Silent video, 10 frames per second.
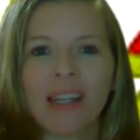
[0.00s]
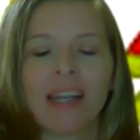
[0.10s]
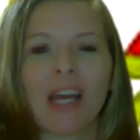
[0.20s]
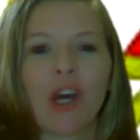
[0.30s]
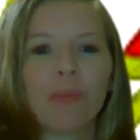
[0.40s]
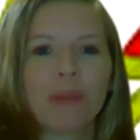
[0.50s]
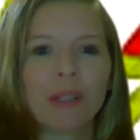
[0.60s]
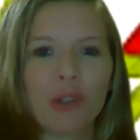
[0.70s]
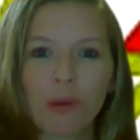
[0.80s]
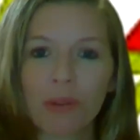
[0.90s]
and I hope that
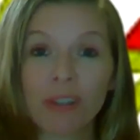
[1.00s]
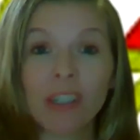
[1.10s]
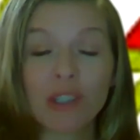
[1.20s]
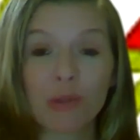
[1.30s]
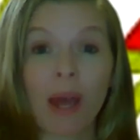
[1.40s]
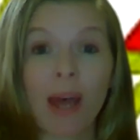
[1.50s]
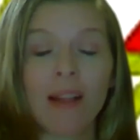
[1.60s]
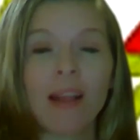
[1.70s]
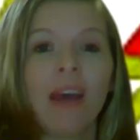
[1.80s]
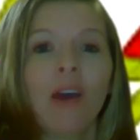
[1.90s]
you will finish
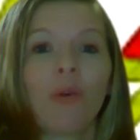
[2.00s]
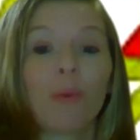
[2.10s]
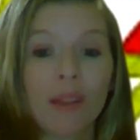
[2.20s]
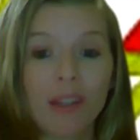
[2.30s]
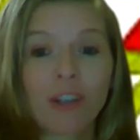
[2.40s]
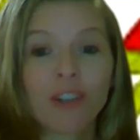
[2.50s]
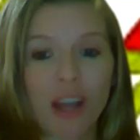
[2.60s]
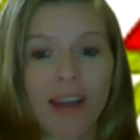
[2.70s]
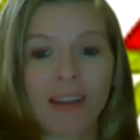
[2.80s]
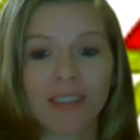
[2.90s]
well with your
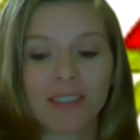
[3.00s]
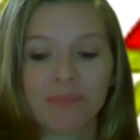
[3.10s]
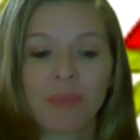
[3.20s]
child.